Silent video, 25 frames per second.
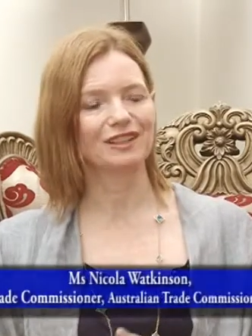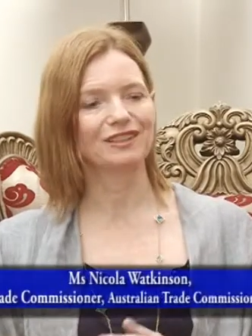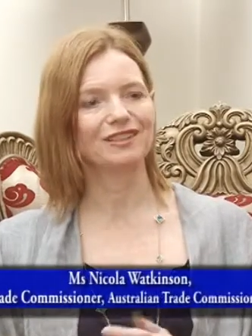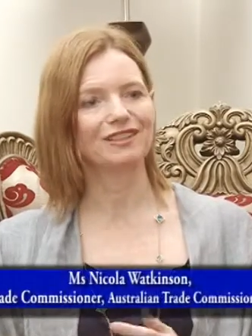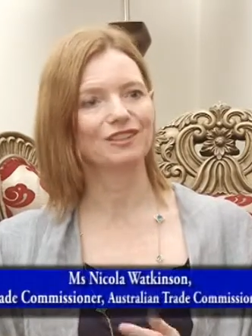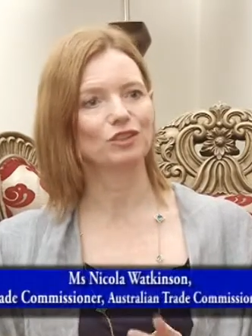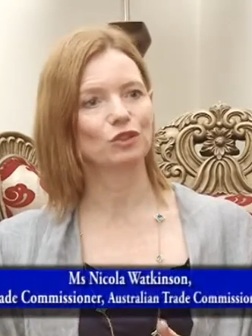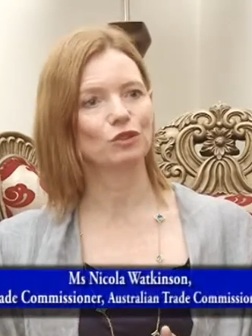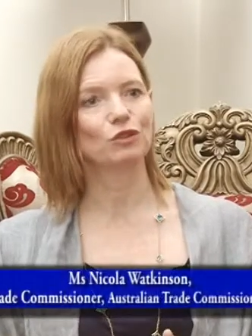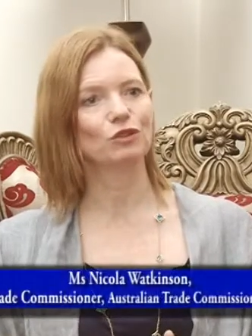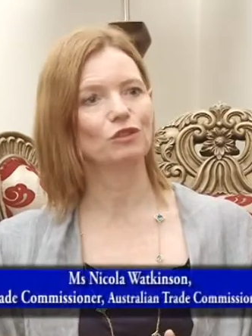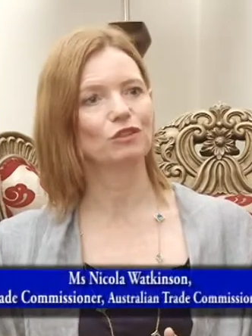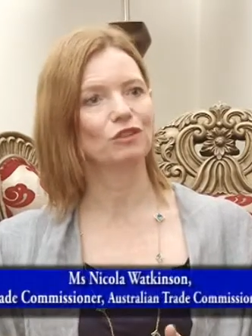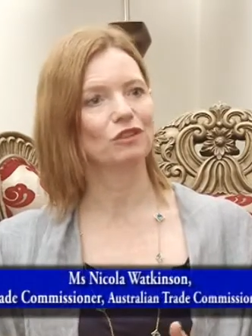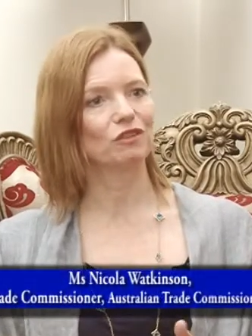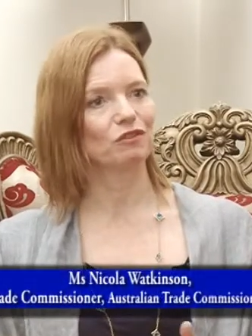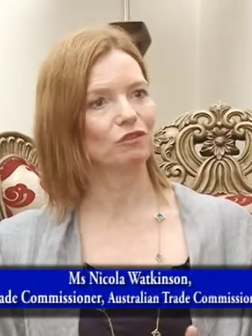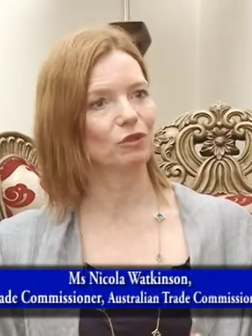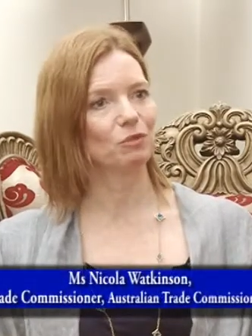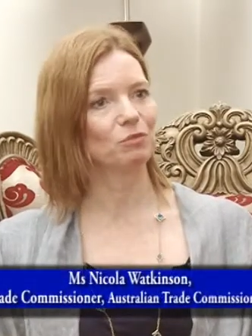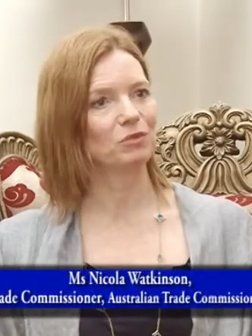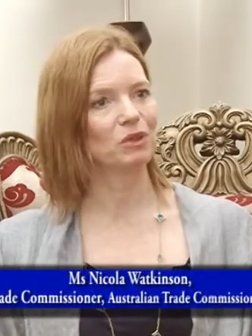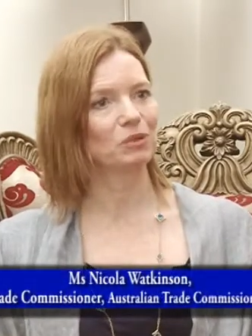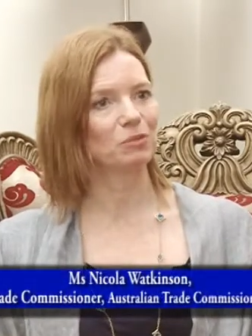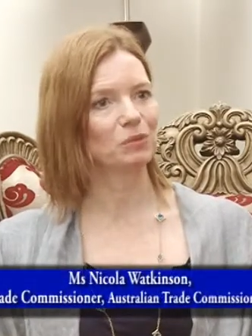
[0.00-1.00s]
students
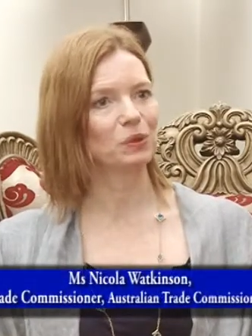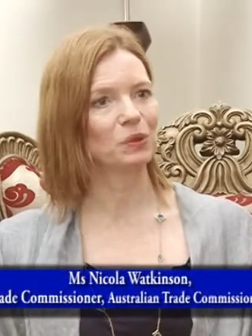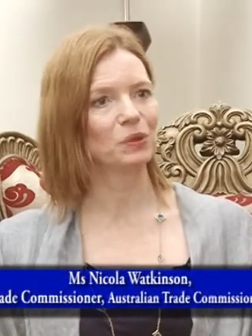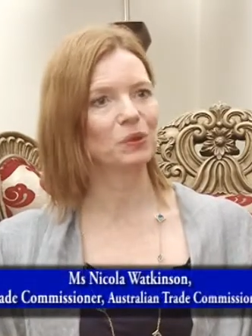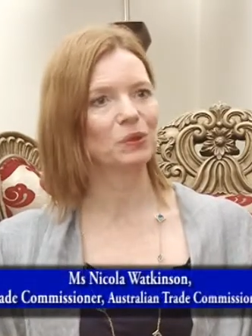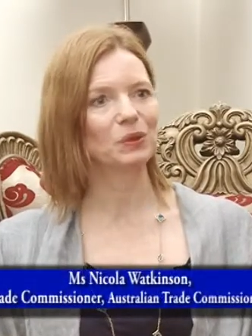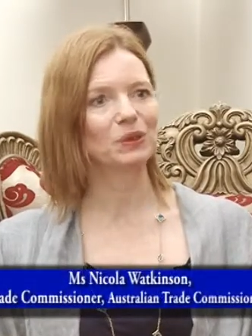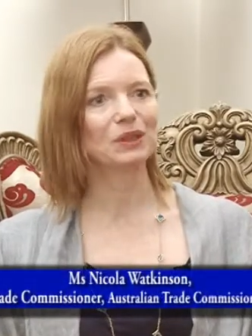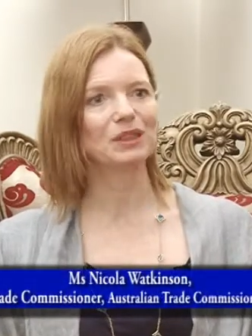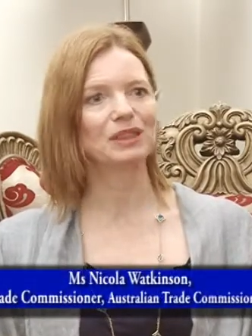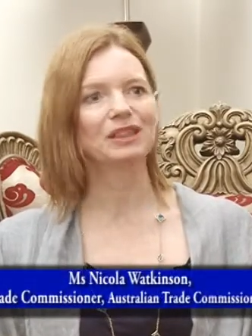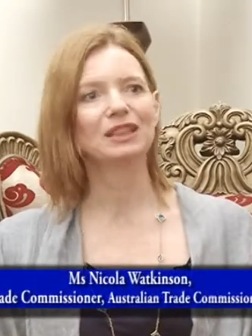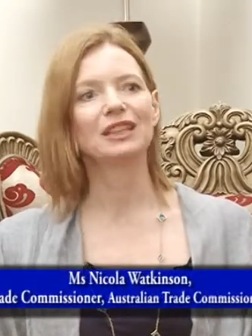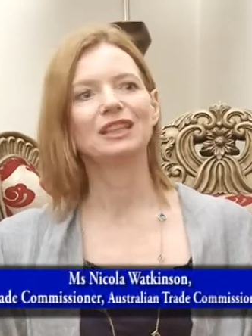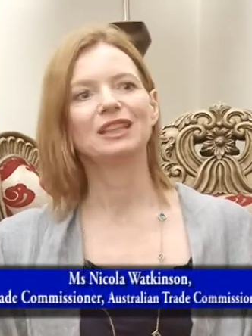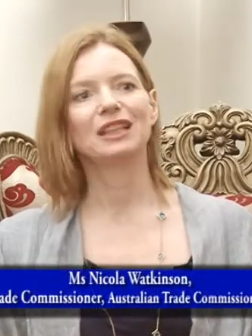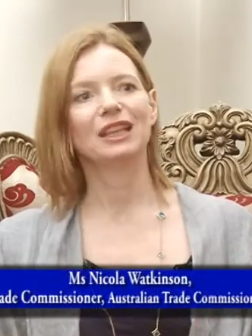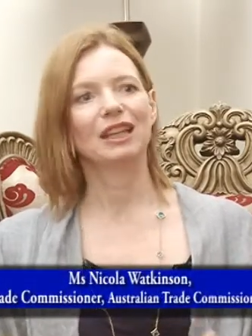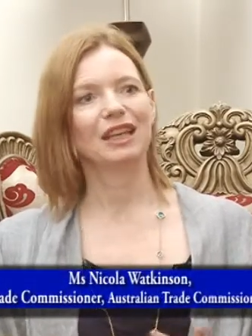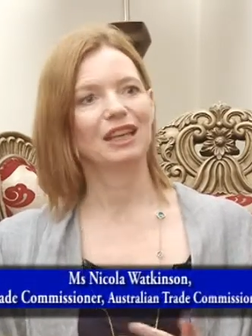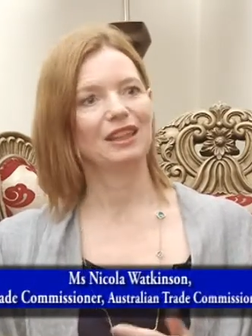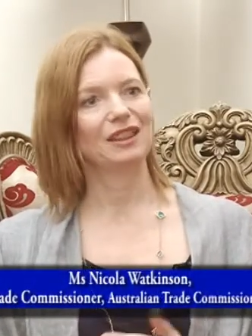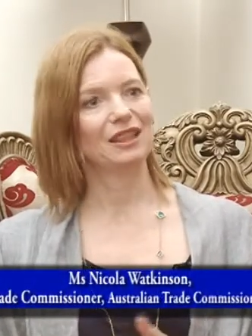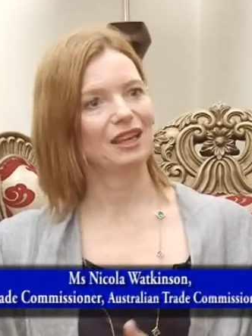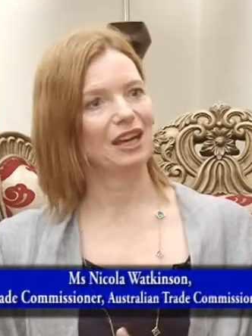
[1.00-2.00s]
from Nepal
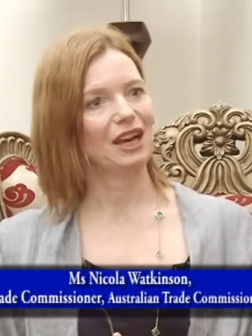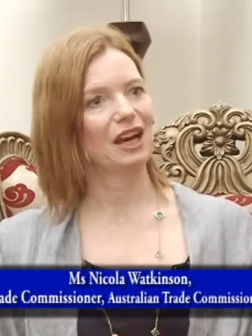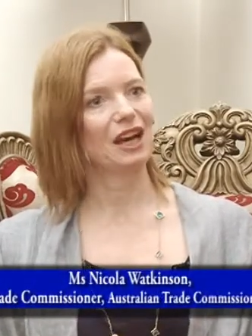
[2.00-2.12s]
in the